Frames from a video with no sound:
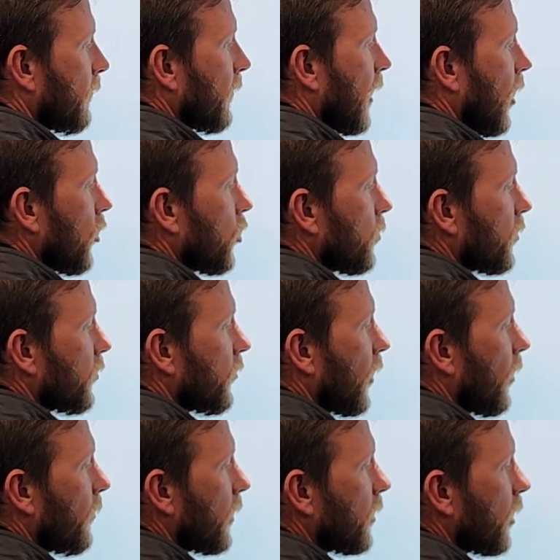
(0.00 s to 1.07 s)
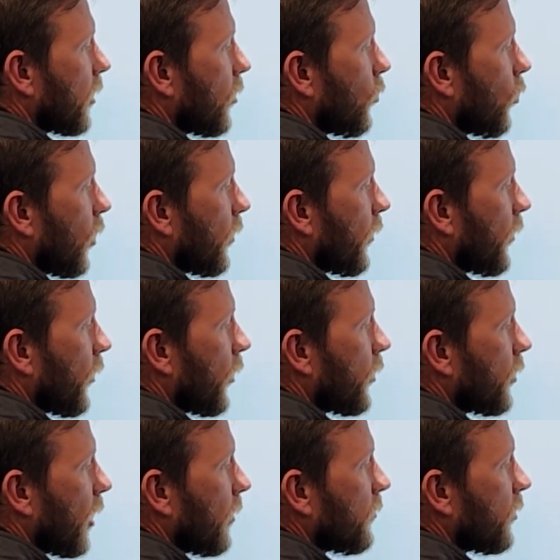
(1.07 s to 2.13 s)
volume is found by taking one-third
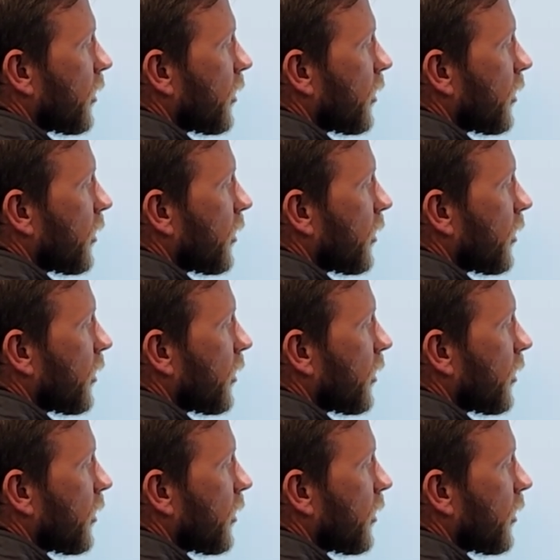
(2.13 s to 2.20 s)
times